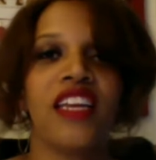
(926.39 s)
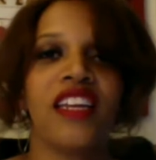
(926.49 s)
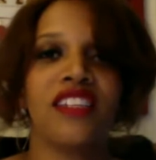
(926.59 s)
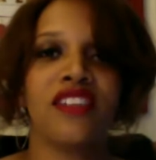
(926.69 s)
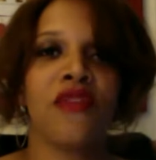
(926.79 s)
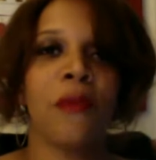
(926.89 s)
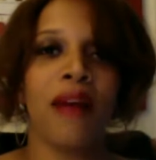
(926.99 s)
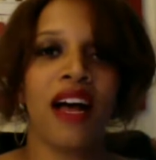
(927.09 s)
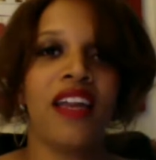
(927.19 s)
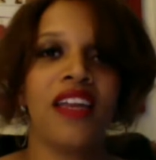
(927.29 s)
in a different
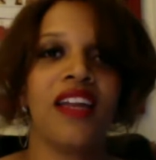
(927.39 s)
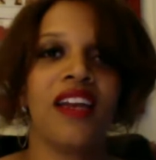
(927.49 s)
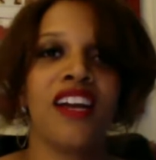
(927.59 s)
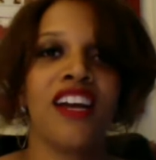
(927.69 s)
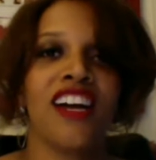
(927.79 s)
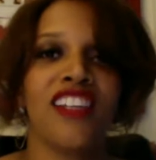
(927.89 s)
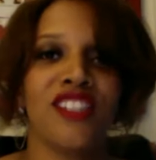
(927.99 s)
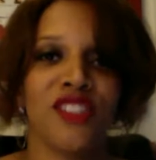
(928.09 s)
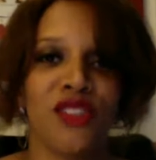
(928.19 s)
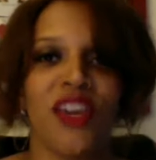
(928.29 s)
body
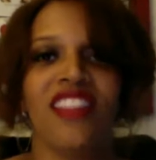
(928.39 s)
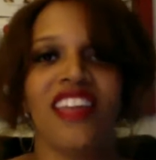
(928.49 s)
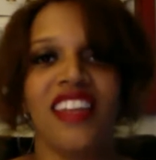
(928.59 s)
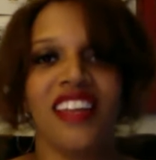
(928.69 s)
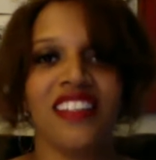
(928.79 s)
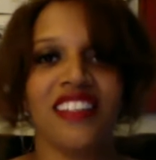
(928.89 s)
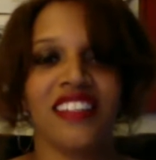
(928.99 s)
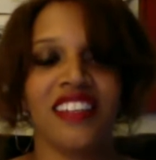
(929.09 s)
until you get that lesson.